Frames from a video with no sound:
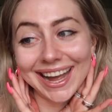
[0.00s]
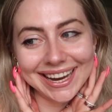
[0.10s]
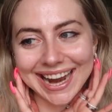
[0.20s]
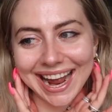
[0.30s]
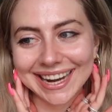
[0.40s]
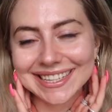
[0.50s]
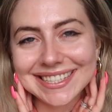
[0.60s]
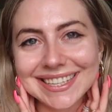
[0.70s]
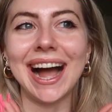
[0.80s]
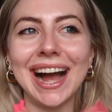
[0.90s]
Hi
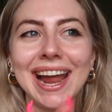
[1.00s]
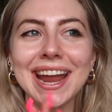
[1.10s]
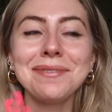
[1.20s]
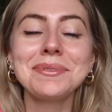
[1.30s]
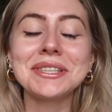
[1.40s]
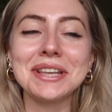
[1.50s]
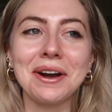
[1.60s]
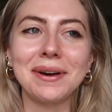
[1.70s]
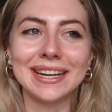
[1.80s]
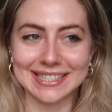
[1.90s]
guys, I am
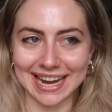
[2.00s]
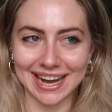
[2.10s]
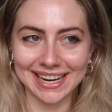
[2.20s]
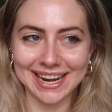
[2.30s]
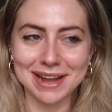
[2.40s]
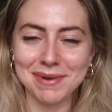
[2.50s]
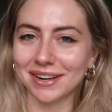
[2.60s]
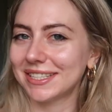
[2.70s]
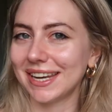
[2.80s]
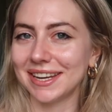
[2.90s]
so excited
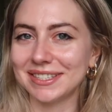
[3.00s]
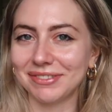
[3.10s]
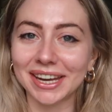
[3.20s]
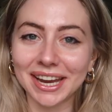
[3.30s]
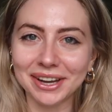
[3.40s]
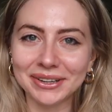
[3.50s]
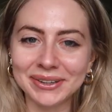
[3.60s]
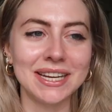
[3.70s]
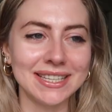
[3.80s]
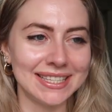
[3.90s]
about today's video
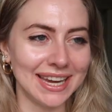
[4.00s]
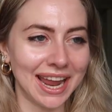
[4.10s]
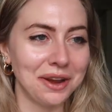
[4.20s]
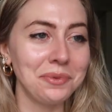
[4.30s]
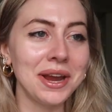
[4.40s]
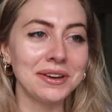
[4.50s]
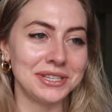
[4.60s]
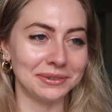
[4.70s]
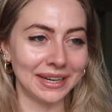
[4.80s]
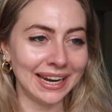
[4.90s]
because today we are
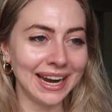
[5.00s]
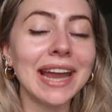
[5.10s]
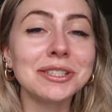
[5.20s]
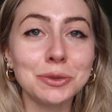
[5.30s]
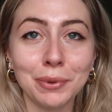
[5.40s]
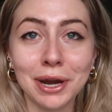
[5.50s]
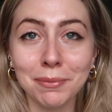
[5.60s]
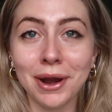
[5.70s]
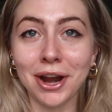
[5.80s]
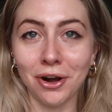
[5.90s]
doing a spring
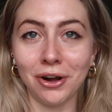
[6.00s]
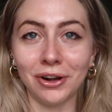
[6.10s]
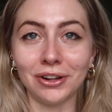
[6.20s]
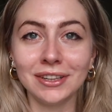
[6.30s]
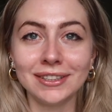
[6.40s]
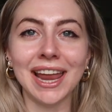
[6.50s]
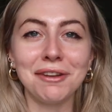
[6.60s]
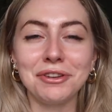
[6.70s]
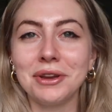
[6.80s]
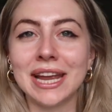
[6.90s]
break haul and
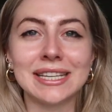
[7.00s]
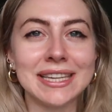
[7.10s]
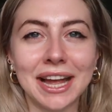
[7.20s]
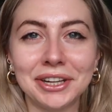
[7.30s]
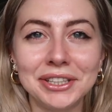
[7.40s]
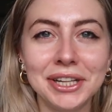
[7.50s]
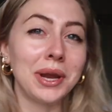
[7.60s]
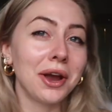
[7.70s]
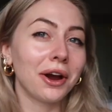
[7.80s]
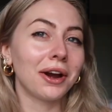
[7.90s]
if you can't tell,
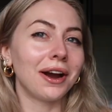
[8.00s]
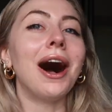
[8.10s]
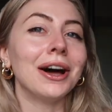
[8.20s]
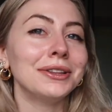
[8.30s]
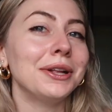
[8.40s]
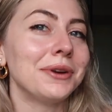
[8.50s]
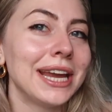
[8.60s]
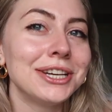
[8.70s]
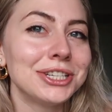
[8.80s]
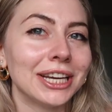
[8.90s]
we are on
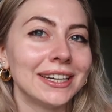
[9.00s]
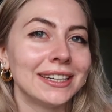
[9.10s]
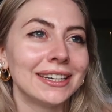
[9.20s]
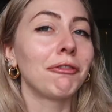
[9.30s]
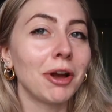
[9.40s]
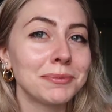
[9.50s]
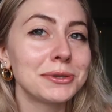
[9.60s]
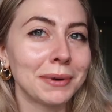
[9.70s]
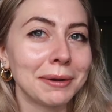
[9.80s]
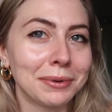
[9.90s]
location from
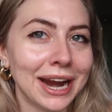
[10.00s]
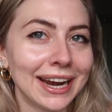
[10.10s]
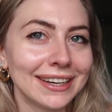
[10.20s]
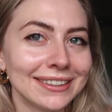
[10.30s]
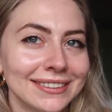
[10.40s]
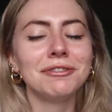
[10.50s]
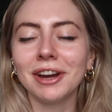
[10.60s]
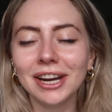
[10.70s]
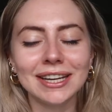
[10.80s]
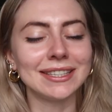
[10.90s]
spring break.
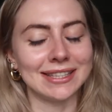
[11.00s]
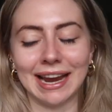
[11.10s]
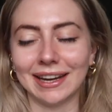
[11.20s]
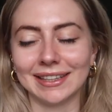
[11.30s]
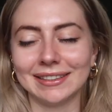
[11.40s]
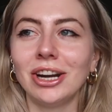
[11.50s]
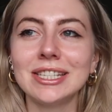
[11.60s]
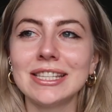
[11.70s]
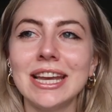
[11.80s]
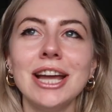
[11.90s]
Very exciting.
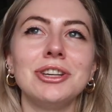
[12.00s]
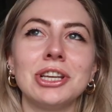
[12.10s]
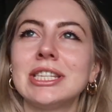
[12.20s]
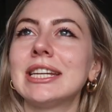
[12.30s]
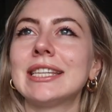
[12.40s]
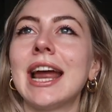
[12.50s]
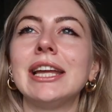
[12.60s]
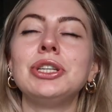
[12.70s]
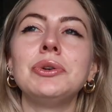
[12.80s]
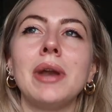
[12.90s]
Honestly, just
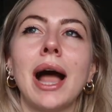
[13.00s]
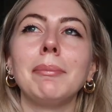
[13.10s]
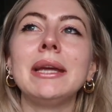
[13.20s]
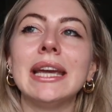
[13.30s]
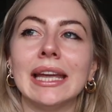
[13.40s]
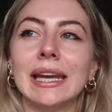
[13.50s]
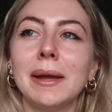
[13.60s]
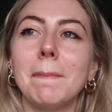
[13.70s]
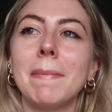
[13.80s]
excited to not be in